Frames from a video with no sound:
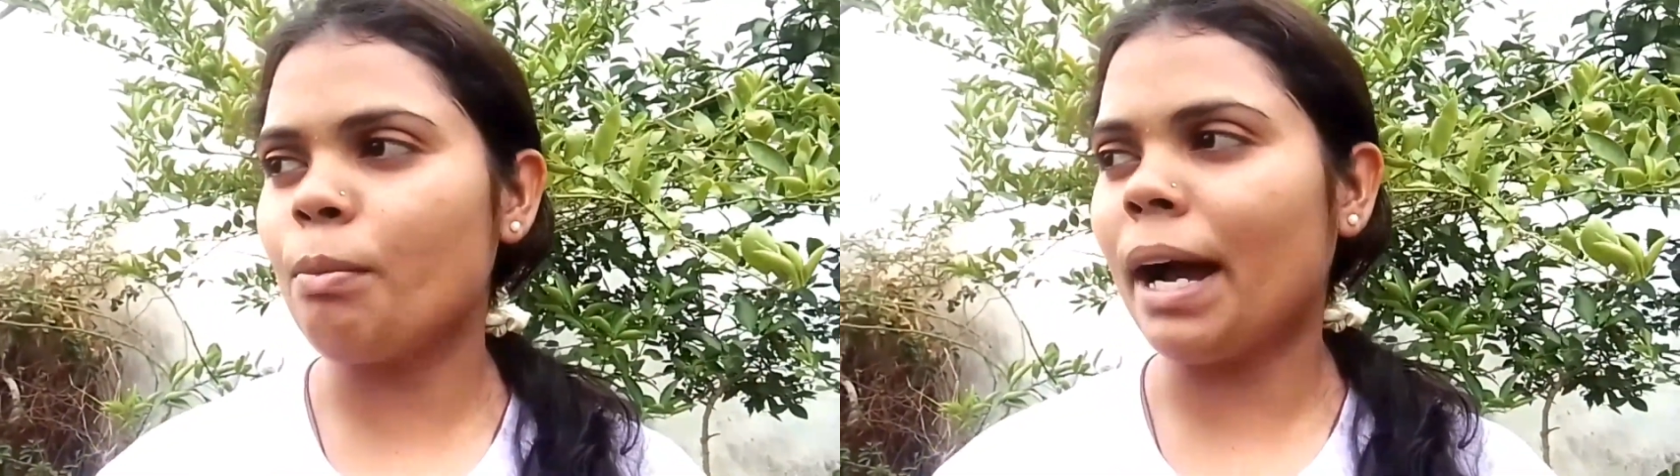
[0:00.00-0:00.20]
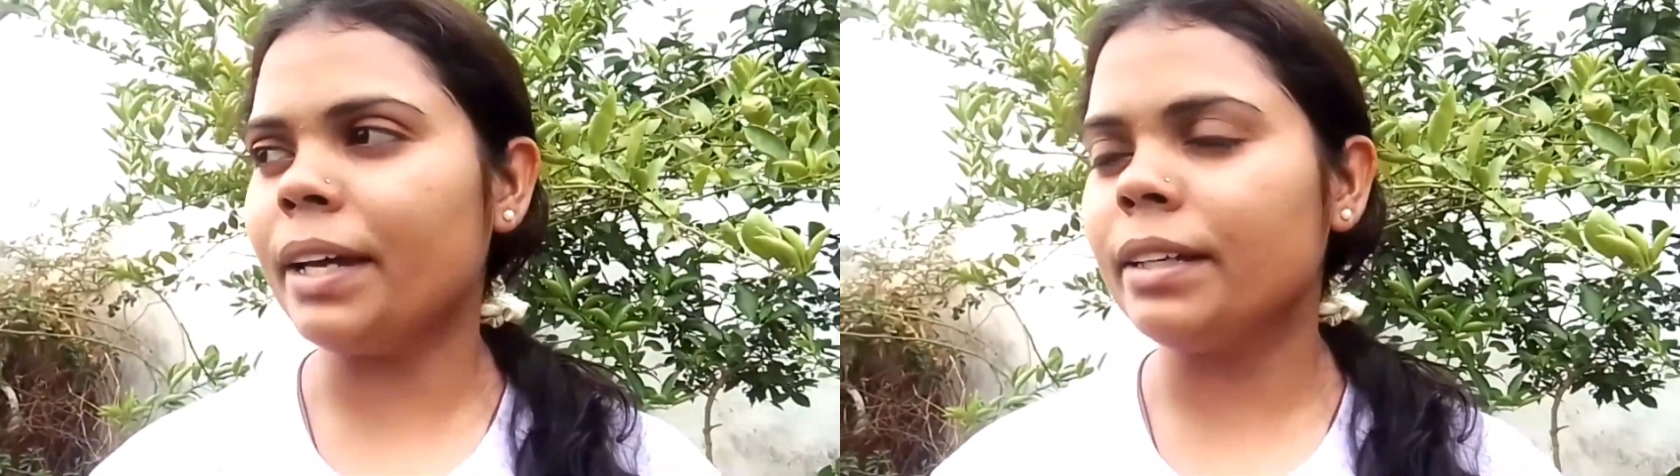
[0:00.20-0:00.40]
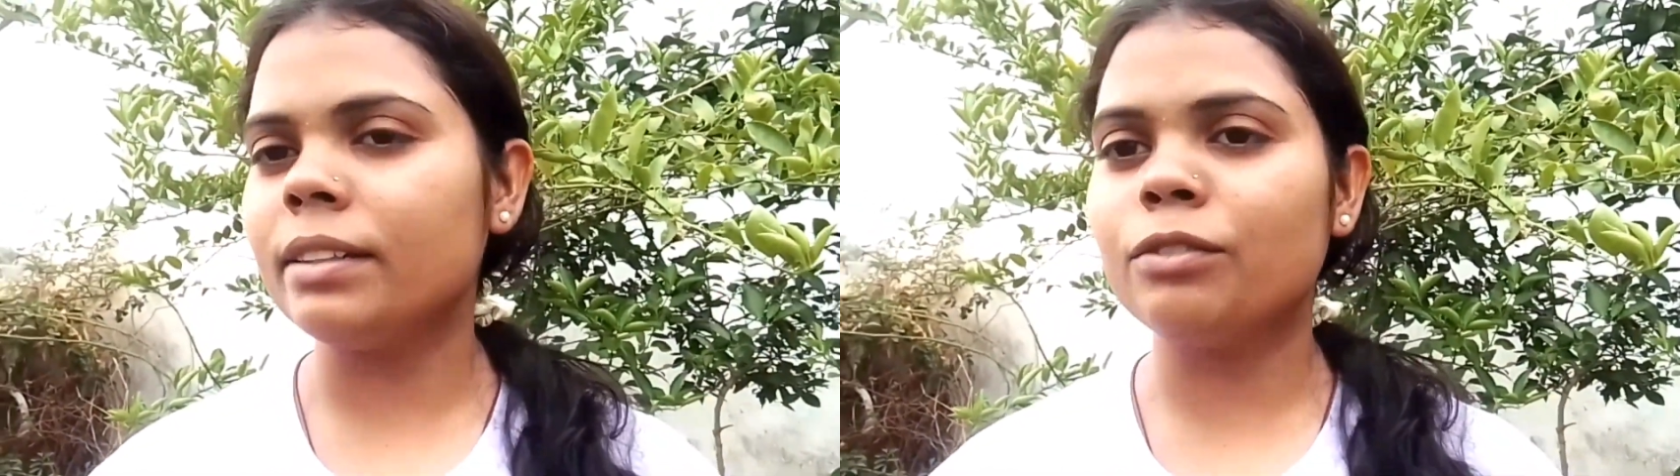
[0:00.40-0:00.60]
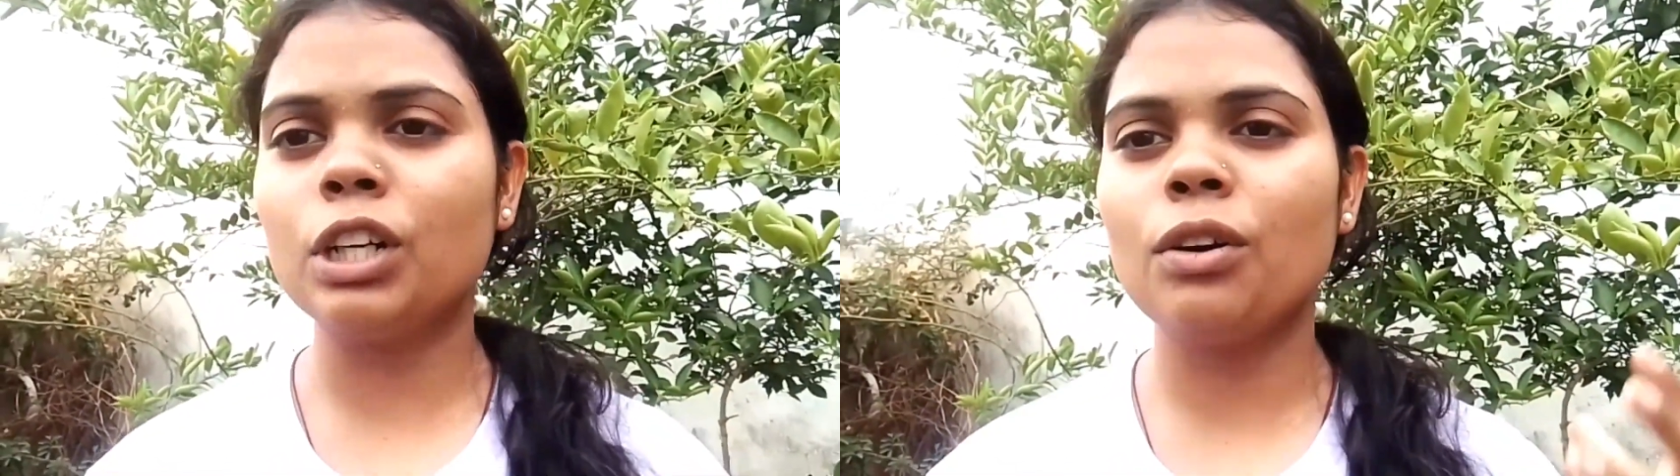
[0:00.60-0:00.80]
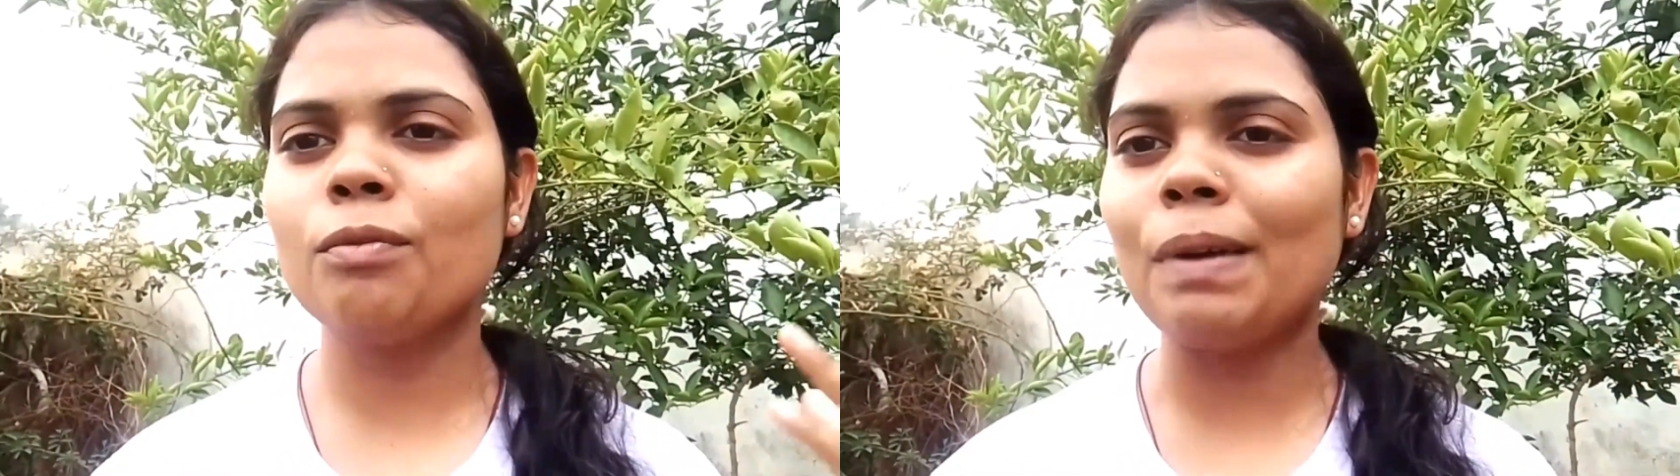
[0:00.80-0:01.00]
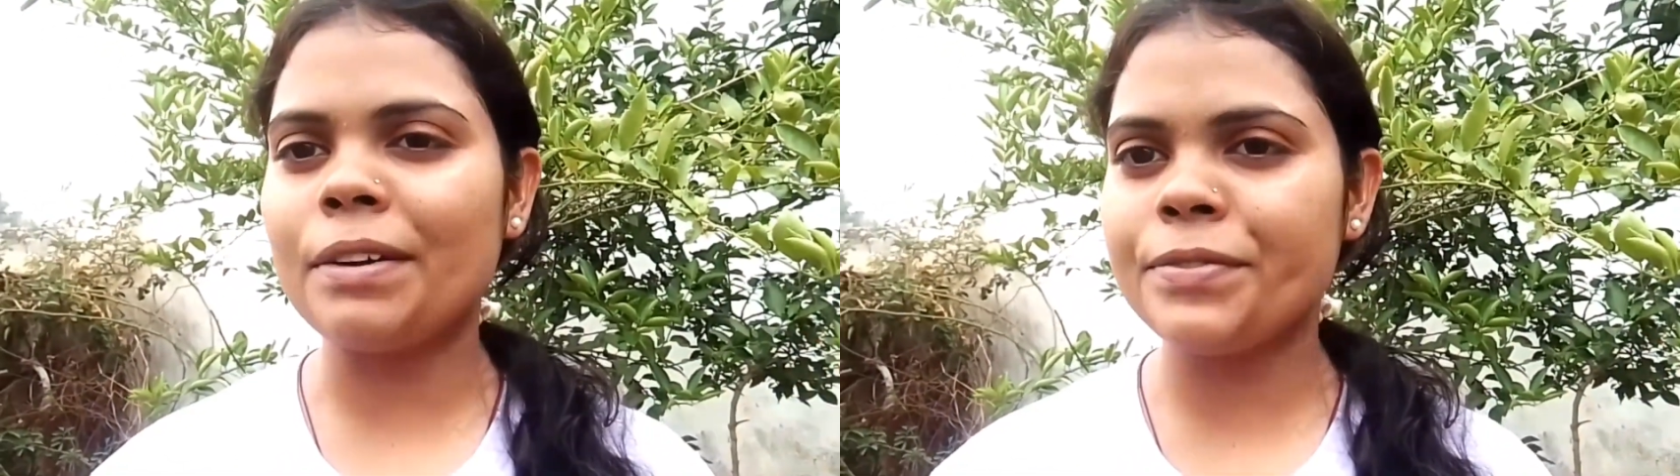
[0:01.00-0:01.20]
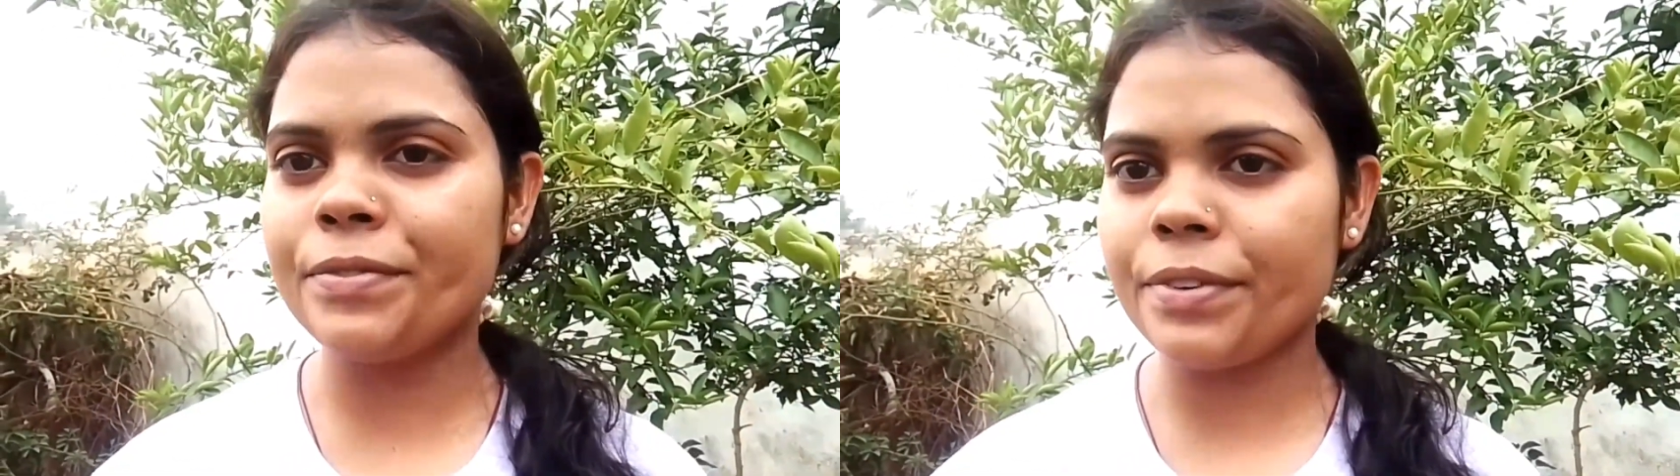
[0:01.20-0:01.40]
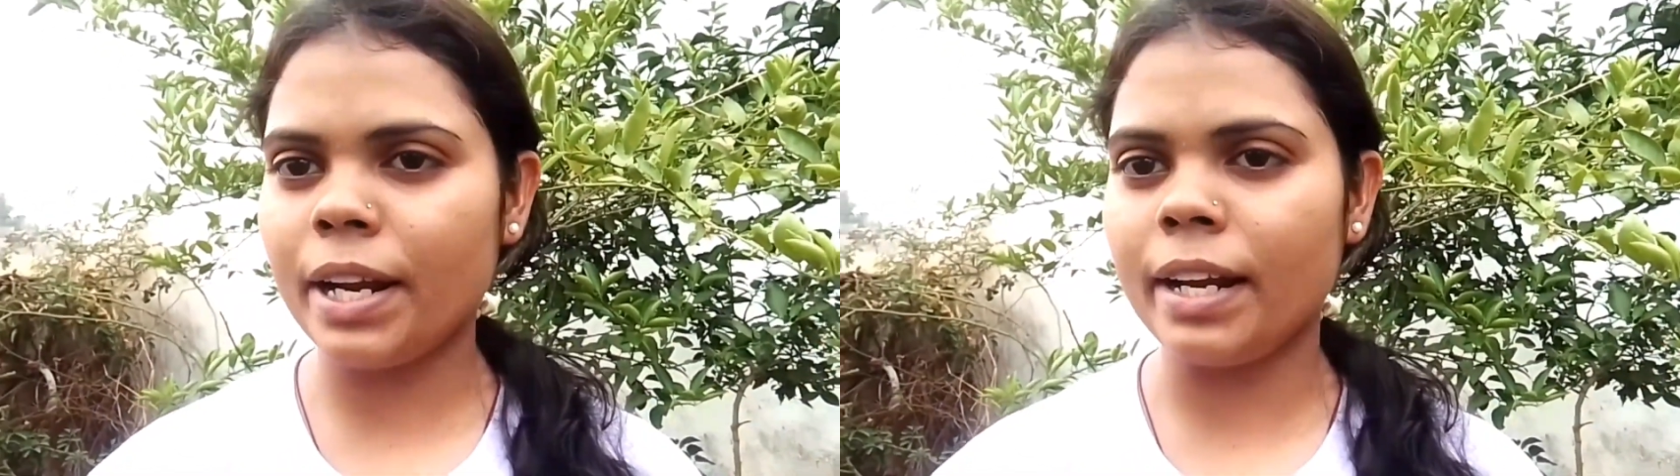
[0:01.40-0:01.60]
one of my
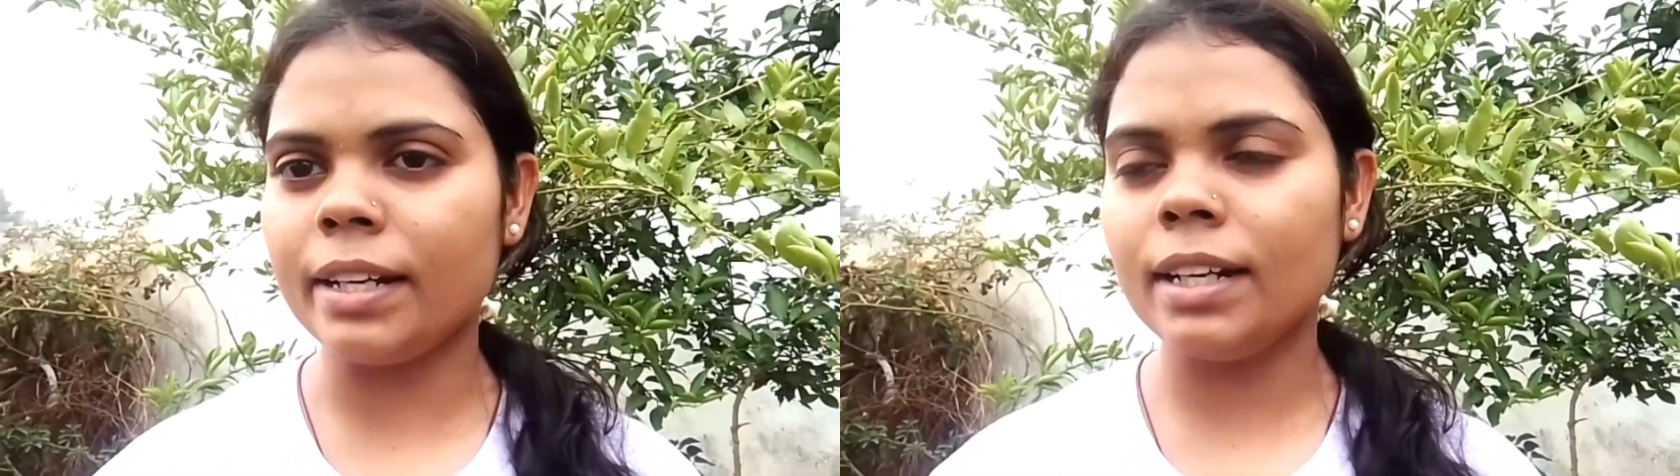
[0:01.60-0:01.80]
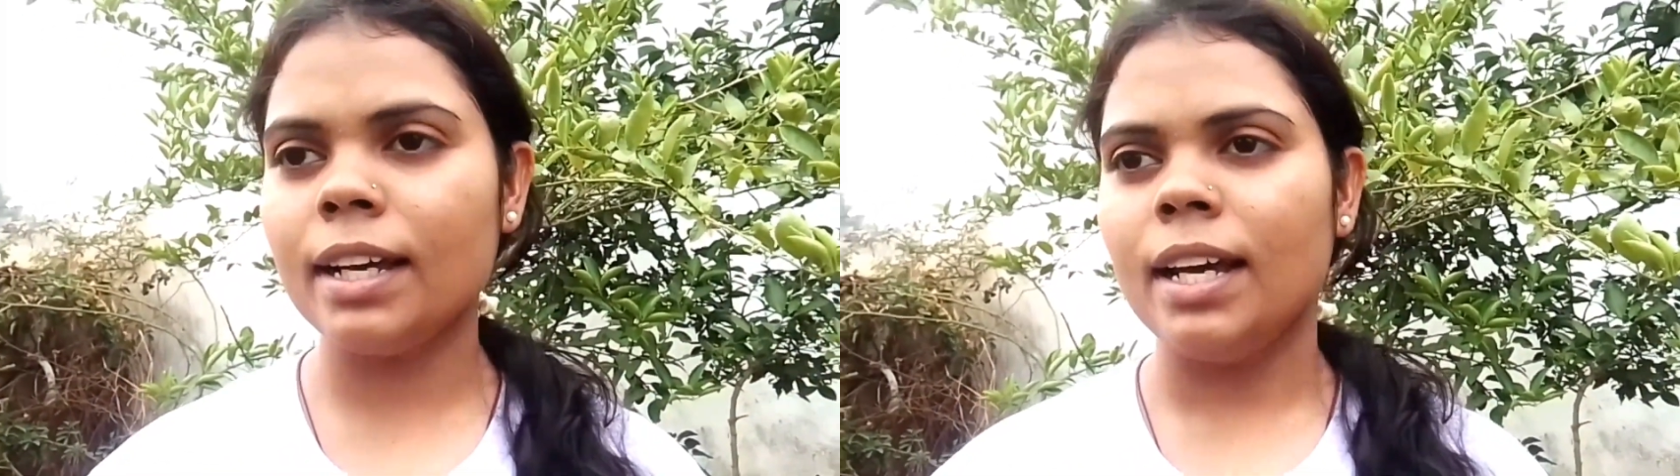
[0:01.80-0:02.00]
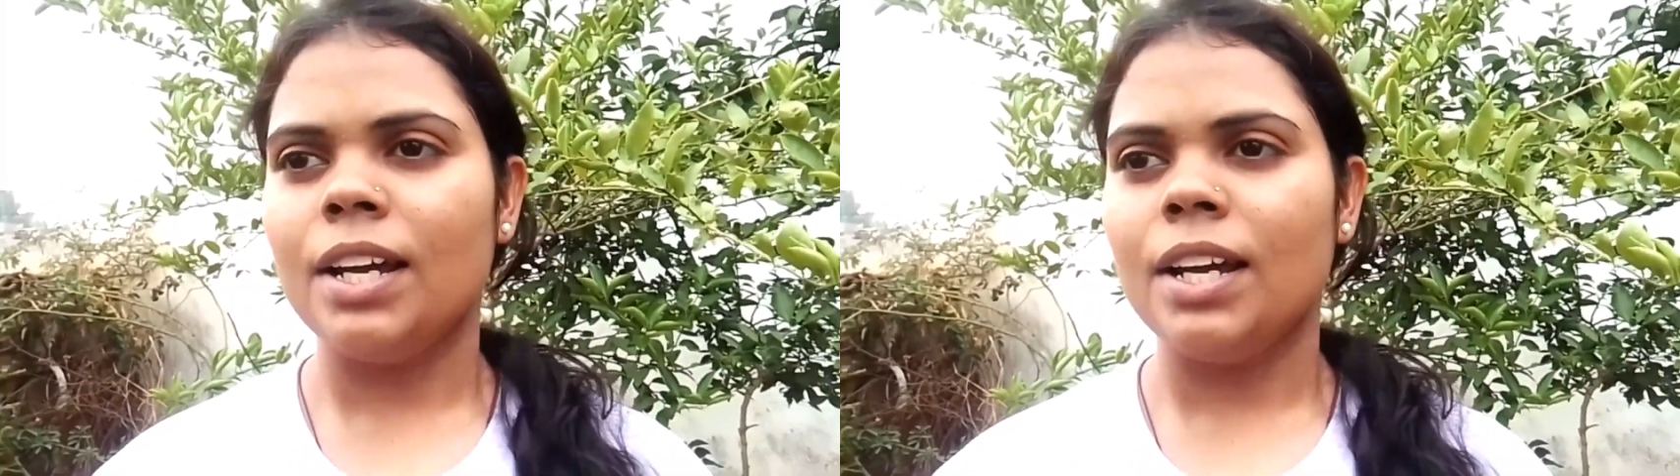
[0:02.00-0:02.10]
friend,